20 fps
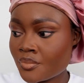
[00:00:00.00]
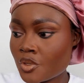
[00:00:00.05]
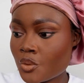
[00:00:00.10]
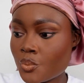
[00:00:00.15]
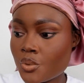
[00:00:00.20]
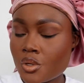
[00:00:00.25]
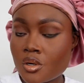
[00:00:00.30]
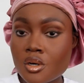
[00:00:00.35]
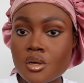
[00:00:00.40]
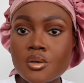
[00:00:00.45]

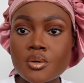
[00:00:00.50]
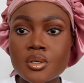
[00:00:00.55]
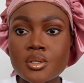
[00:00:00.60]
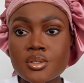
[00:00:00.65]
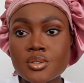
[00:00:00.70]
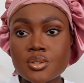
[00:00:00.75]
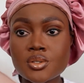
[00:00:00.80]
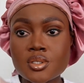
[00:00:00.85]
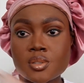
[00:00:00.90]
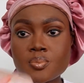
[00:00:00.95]
We are going
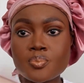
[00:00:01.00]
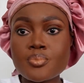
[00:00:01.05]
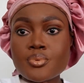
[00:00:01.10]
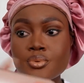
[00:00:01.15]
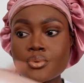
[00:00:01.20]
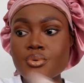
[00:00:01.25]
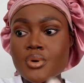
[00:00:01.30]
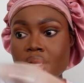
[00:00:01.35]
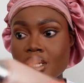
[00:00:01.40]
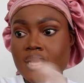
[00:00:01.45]
to
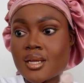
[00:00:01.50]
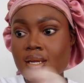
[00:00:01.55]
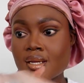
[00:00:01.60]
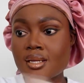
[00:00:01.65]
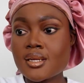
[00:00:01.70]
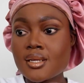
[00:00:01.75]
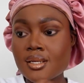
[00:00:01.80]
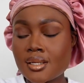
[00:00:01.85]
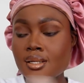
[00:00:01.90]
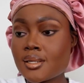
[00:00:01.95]

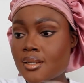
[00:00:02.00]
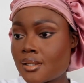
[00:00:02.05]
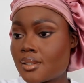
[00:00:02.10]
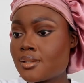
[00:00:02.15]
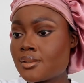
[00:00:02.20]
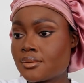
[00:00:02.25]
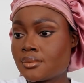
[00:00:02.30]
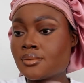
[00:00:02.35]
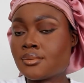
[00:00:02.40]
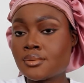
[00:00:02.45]
spray
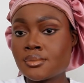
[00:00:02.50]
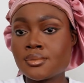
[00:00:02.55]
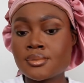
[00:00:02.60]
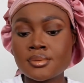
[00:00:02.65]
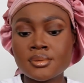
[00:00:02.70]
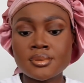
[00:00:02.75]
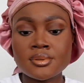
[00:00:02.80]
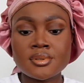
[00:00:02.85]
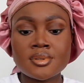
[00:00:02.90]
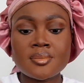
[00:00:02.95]

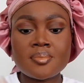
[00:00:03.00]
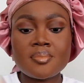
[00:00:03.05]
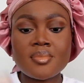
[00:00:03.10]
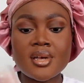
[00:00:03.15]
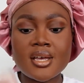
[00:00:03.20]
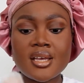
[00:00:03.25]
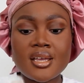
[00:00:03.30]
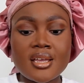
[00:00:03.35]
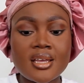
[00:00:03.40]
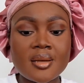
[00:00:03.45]

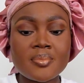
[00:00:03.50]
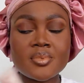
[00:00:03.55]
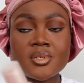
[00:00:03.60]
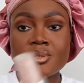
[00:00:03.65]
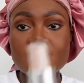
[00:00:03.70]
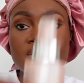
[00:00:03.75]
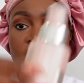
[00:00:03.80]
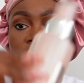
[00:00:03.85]
my absolute